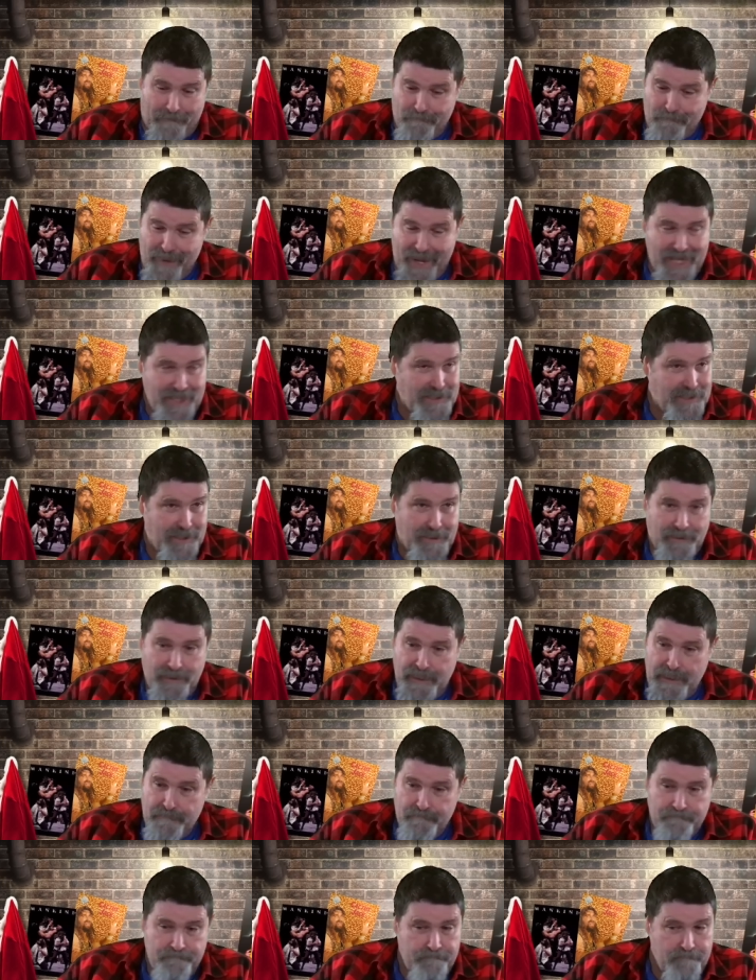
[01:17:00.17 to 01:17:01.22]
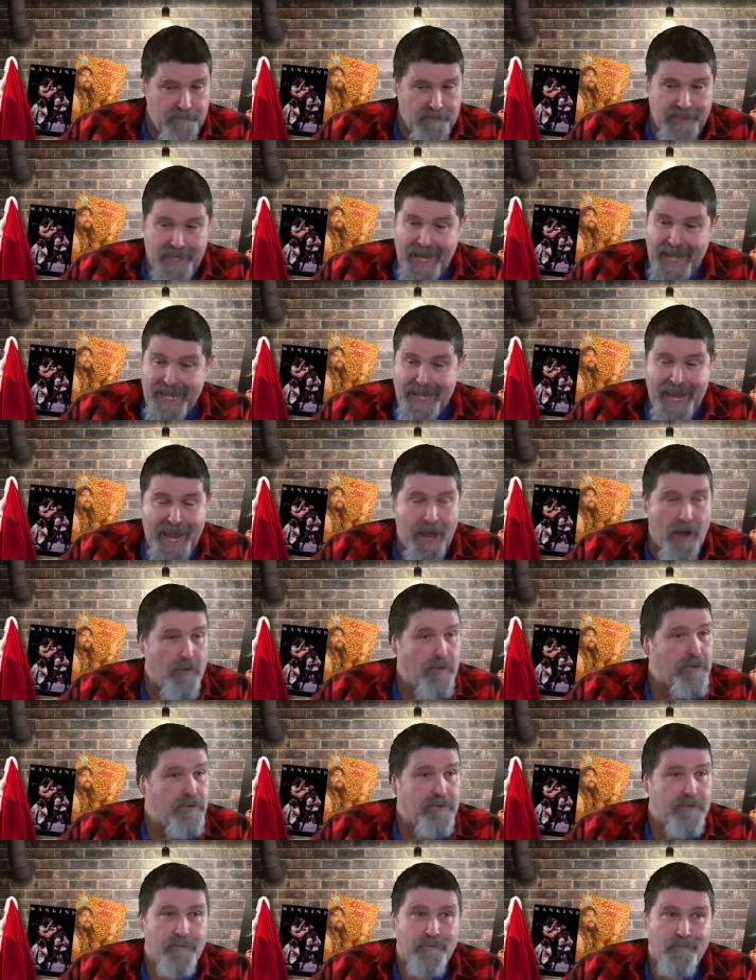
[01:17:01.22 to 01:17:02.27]
basically laid
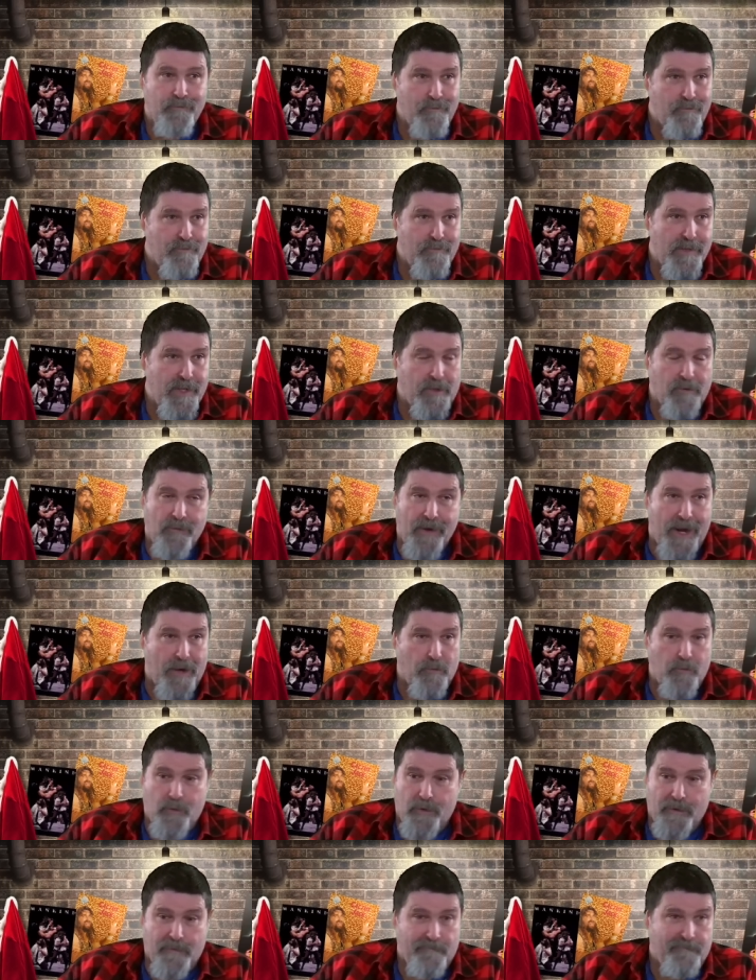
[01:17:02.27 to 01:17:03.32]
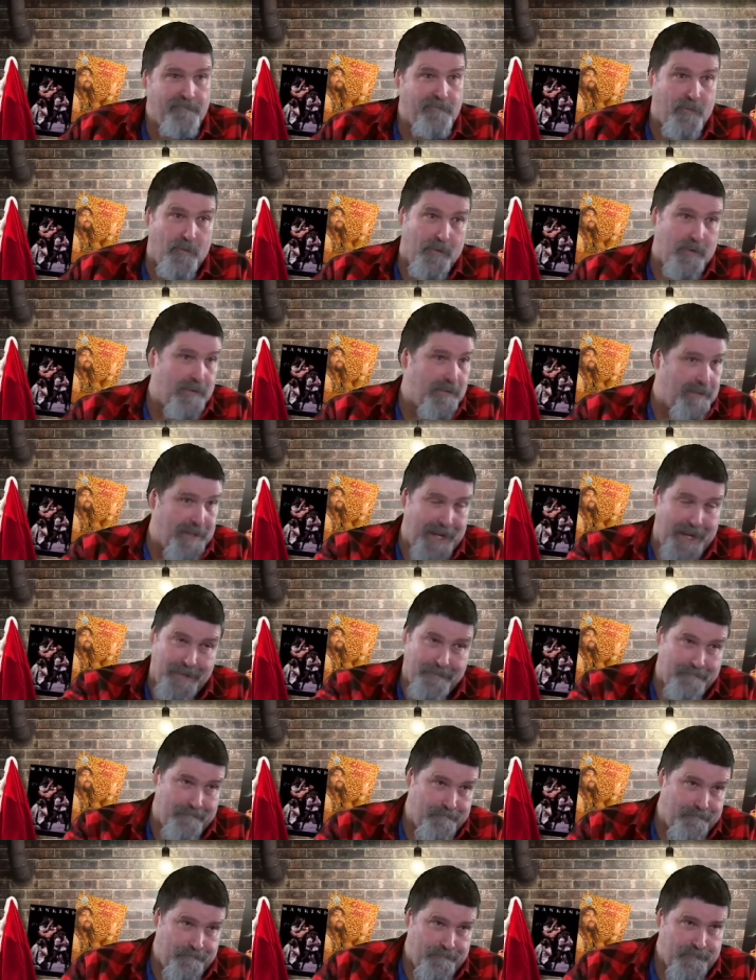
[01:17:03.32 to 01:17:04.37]
out the groundwork for that
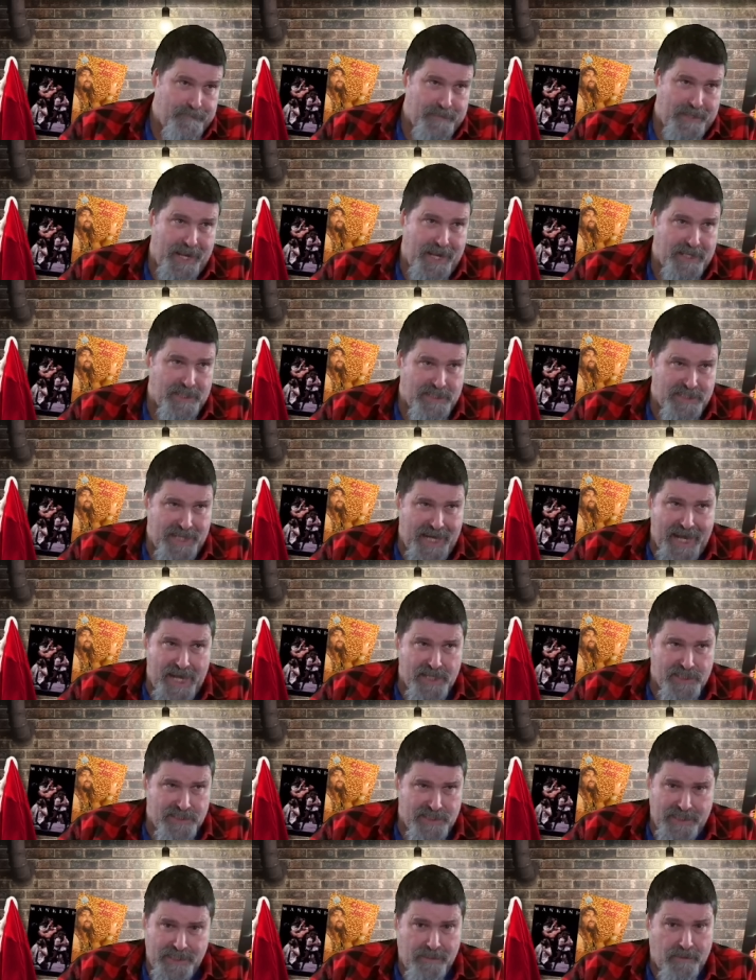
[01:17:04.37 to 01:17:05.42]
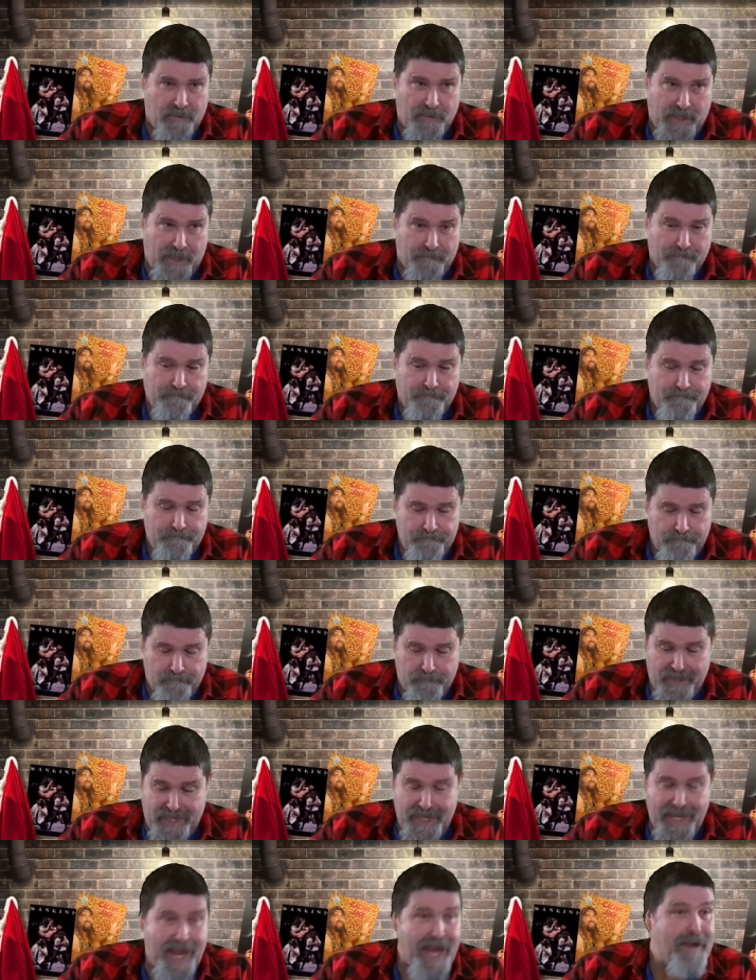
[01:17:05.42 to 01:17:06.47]
that change, you know, that
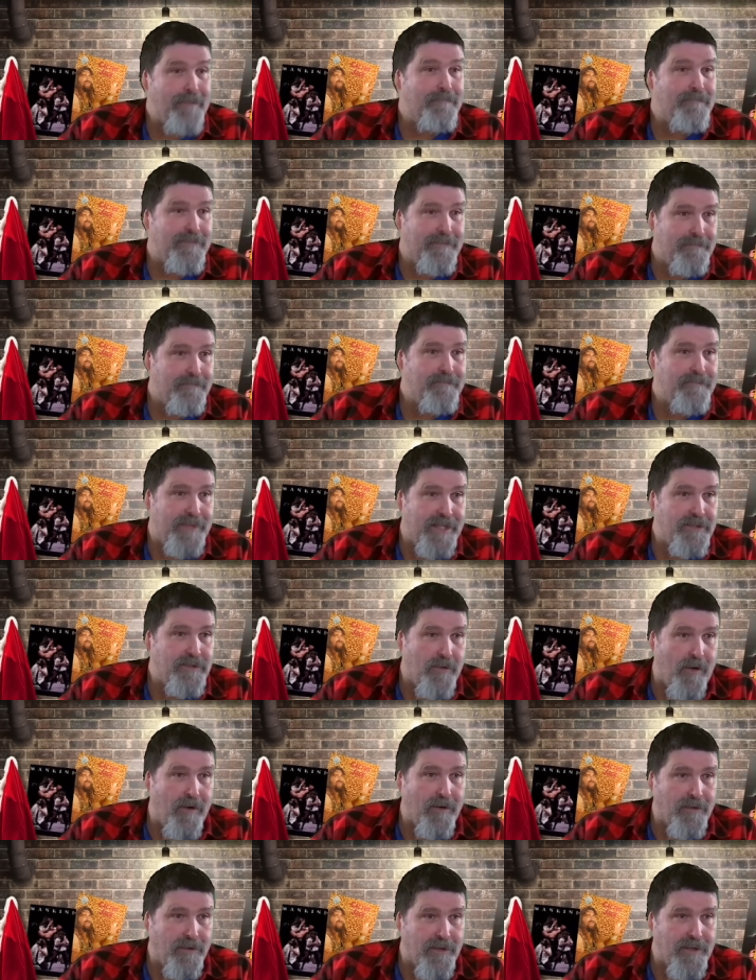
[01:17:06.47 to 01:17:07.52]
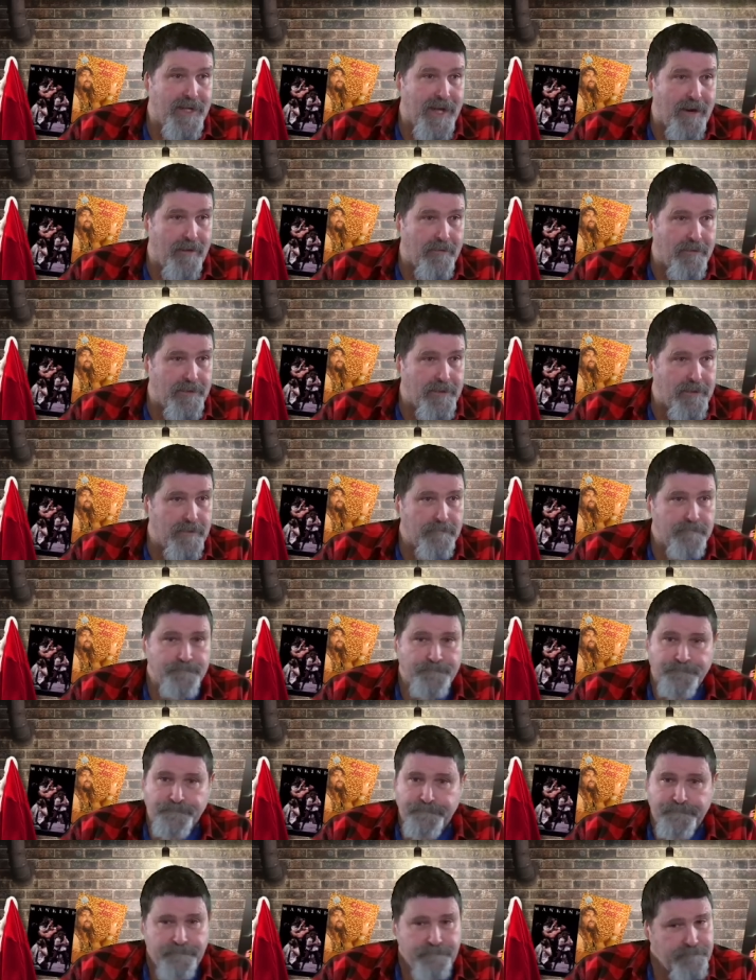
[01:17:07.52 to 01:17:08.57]
became the darker character. The darker character.
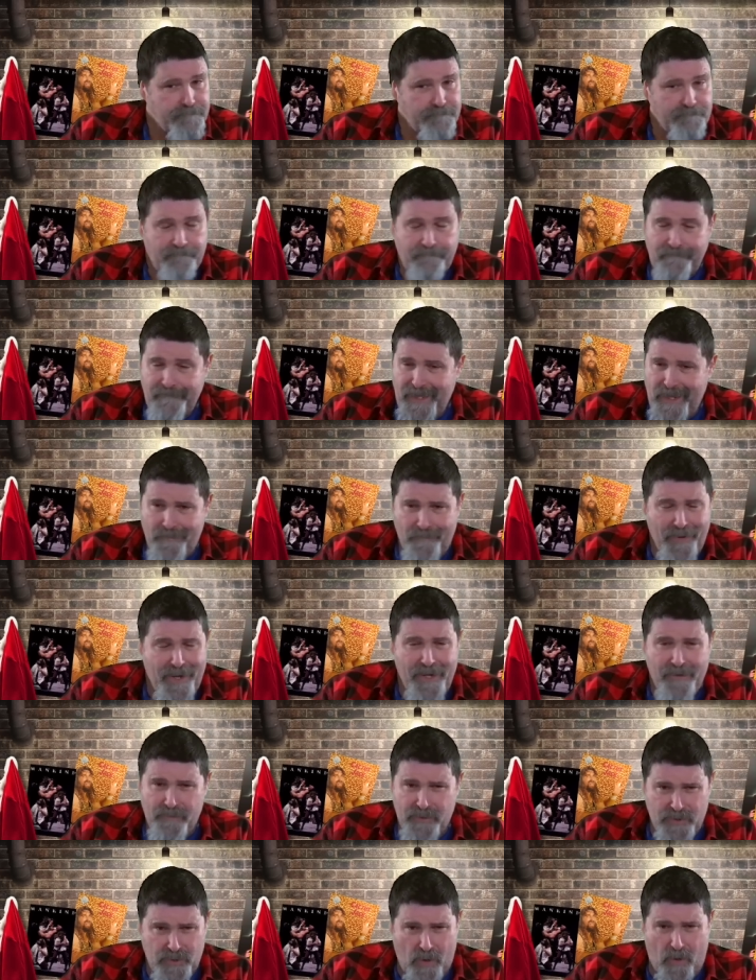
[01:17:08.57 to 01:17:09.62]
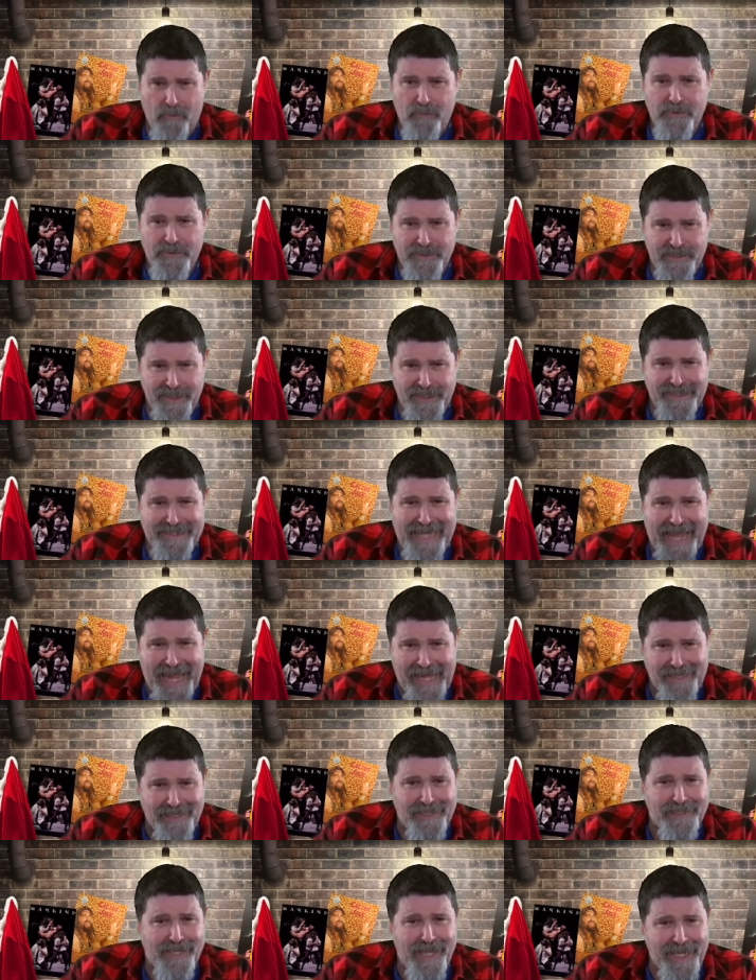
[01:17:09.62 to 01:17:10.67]
But it was almost
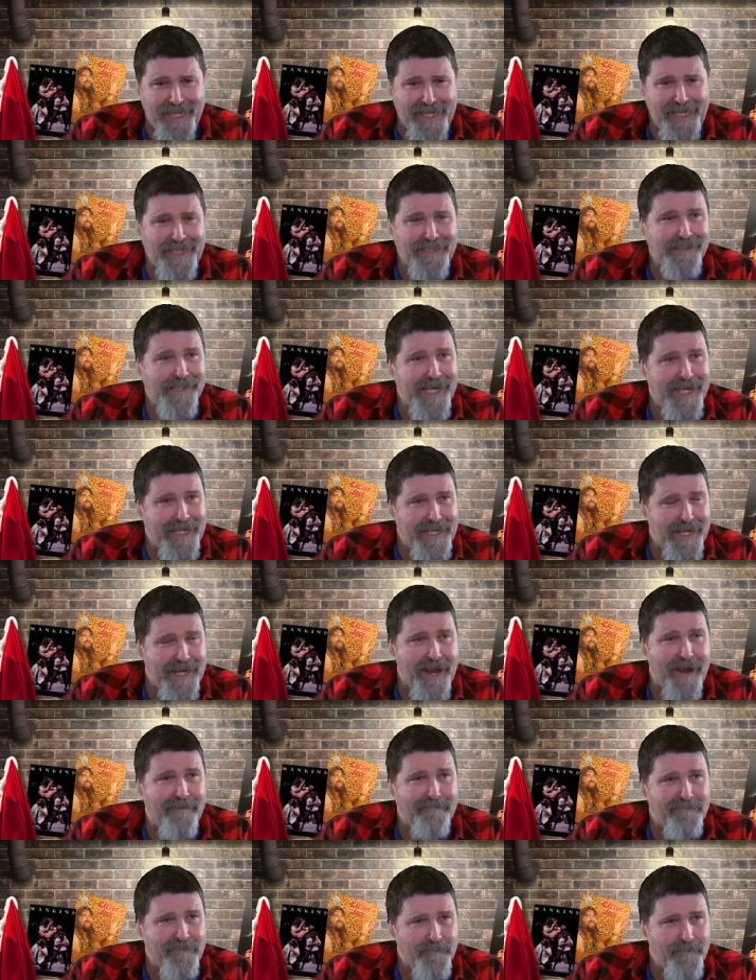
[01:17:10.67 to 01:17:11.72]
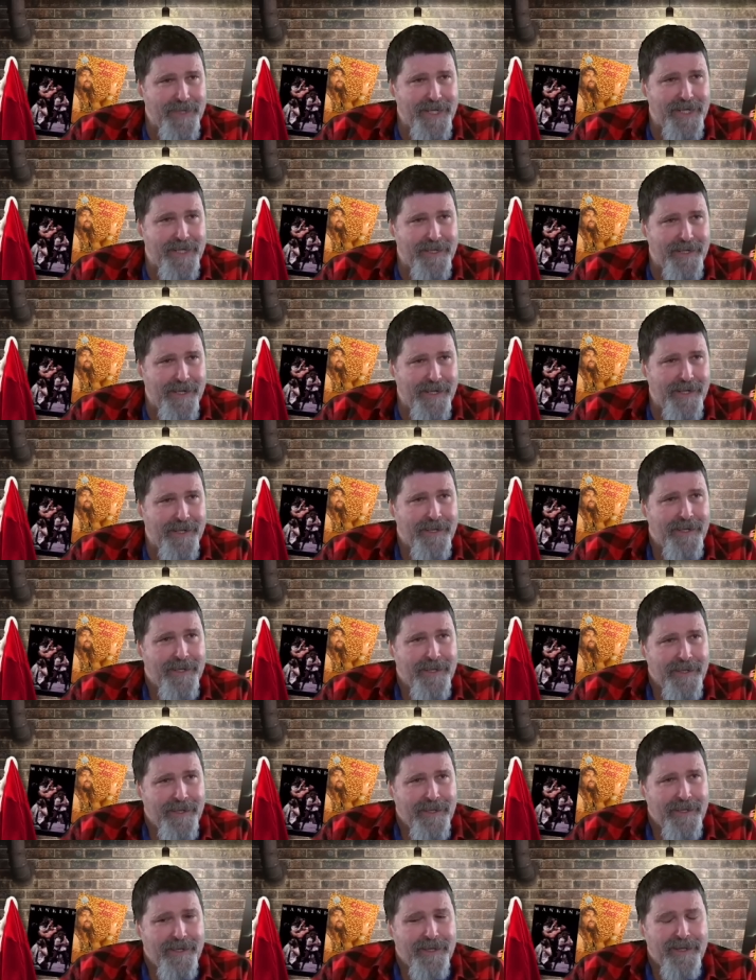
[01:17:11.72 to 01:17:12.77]
exactly like he laid it out for me in uh,
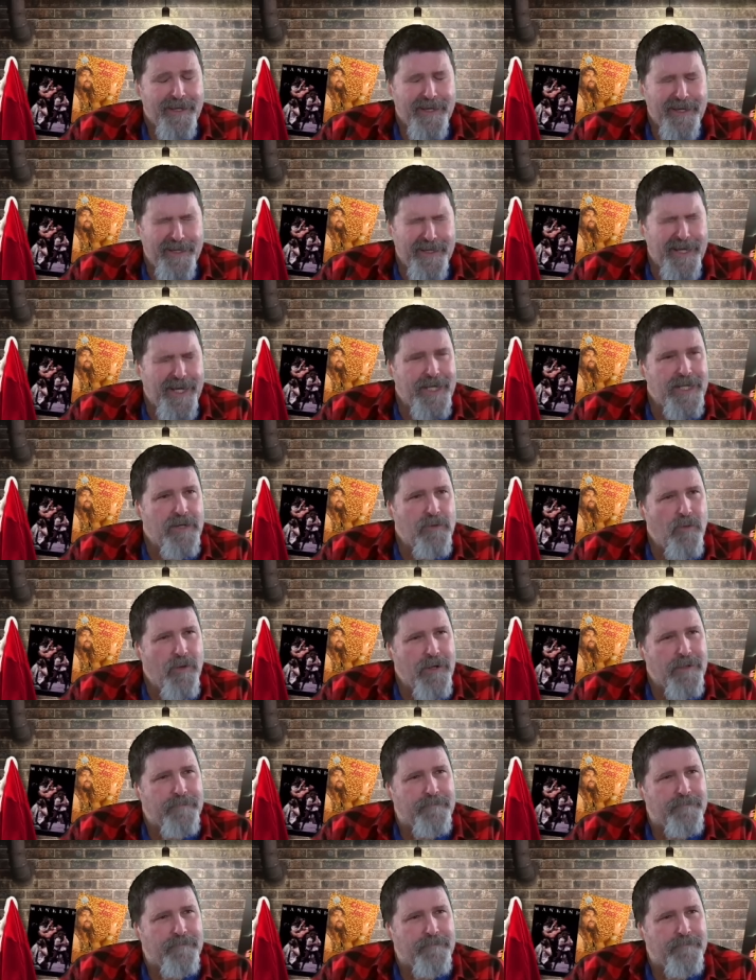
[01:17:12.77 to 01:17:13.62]
in '91.